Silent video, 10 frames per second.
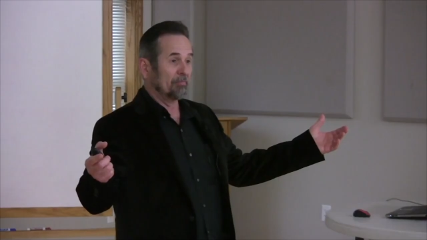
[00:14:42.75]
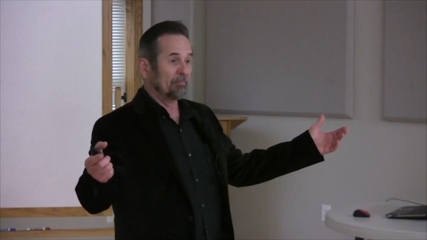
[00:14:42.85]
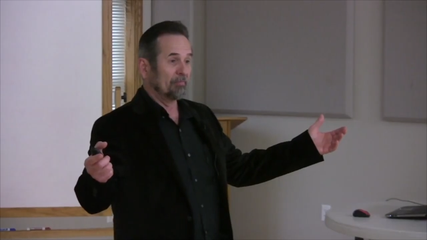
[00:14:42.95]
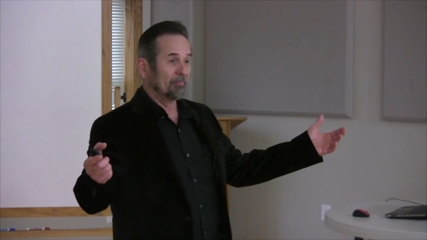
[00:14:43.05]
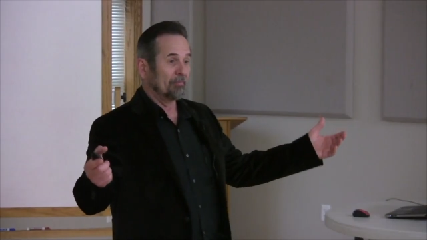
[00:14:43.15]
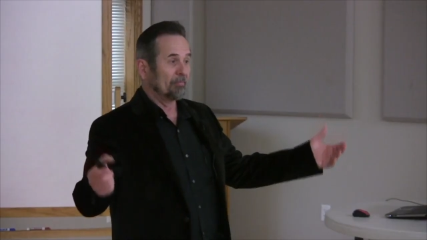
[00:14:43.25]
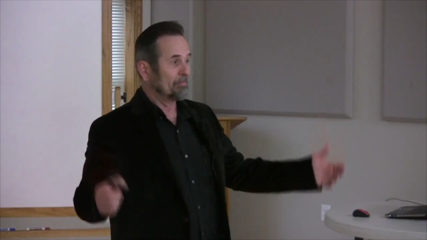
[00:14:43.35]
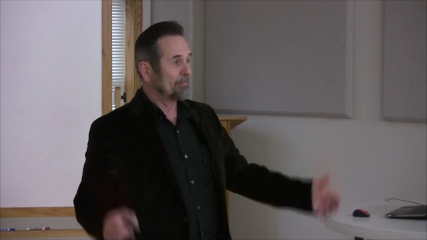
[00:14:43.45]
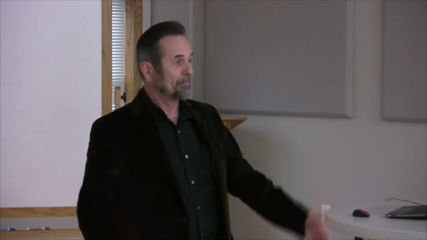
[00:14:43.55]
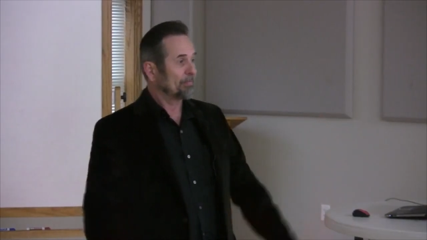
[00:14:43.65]

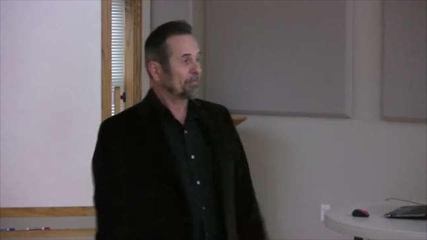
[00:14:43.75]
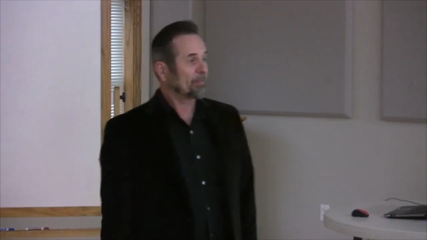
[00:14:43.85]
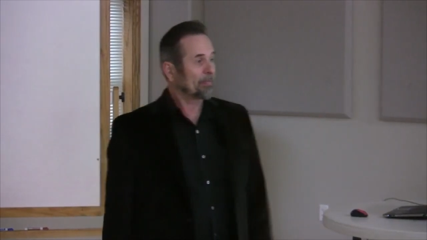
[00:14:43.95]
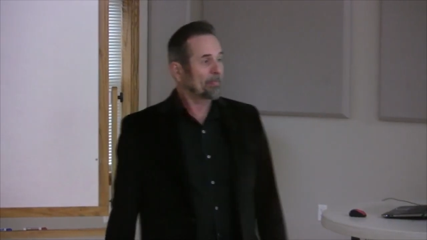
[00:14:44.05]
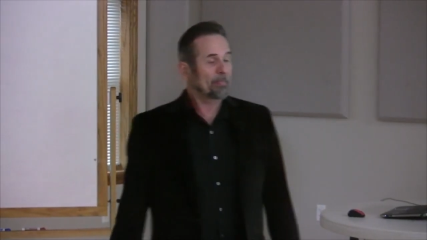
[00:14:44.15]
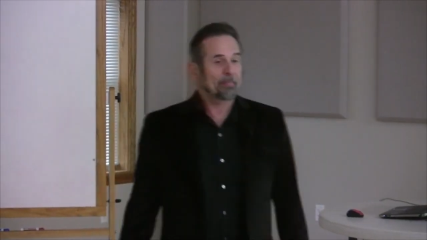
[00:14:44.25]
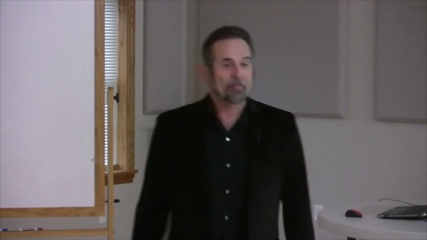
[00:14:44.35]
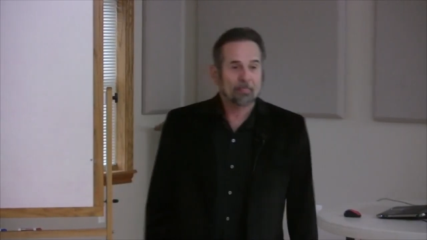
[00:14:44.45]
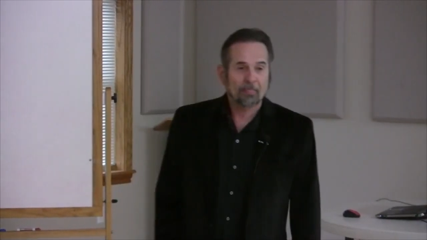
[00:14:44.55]
Nobody speaks.